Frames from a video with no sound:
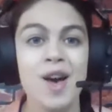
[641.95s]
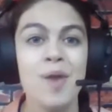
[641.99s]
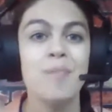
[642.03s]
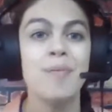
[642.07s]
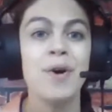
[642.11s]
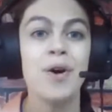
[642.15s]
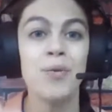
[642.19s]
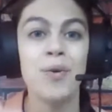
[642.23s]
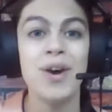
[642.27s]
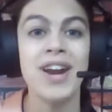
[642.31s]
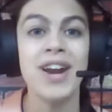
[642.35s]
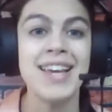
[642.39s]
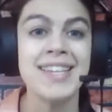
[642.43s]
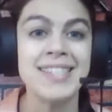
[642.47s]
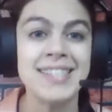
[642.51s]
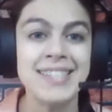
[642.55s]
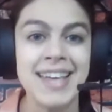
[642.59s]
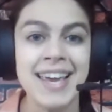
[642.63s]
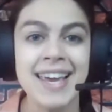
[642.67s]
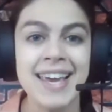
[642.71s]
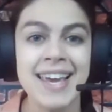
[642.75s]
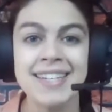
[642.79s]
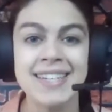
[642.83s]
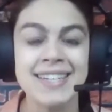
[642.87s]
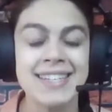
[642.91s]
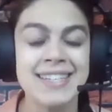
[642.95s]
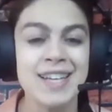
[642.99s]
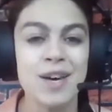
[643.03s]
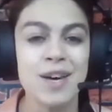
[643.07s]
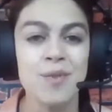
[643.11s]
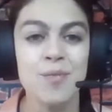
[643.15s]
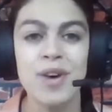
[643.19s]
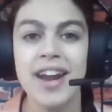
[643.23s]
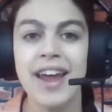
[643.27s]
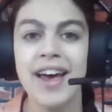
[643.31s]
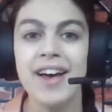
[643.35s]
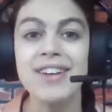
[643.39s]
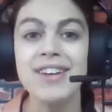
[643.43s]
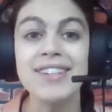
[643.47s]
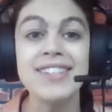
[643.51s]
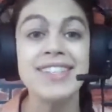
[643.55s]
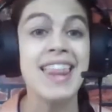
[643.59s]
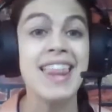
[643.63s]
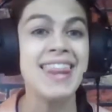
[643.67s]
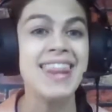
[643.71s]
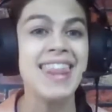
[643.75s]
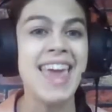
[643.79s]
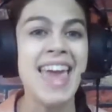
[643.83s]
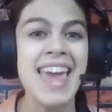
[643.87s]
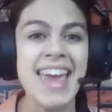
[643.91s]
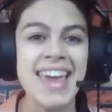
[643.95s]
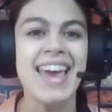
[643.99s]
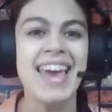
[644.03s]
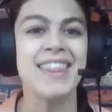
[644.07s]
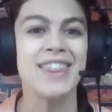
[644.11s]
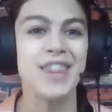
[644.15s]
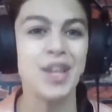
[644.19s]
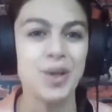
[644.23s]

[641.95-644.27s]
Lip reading: but when I say it to someone else, they get